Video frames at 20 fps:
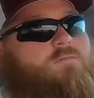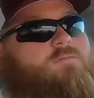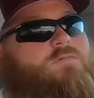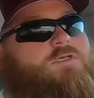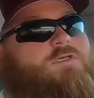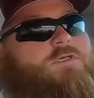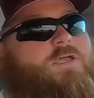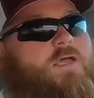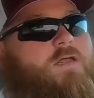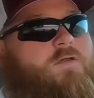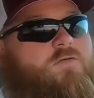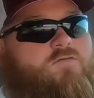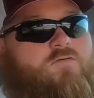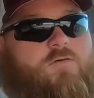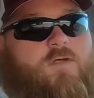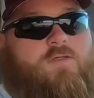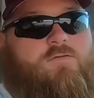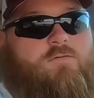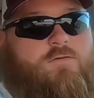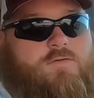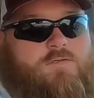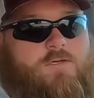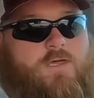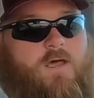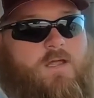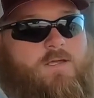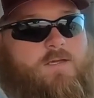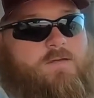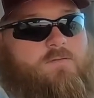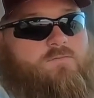sticking a tree through his
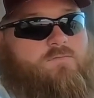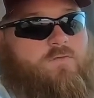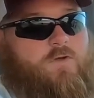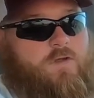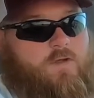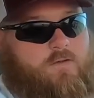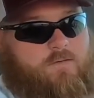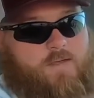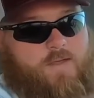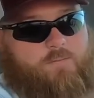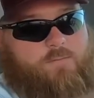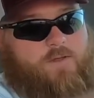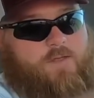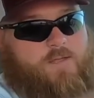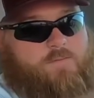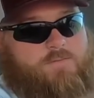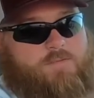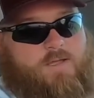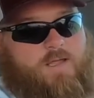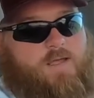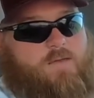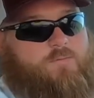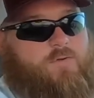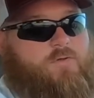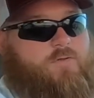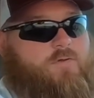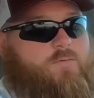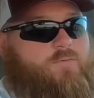gullet, well, that becomes a liability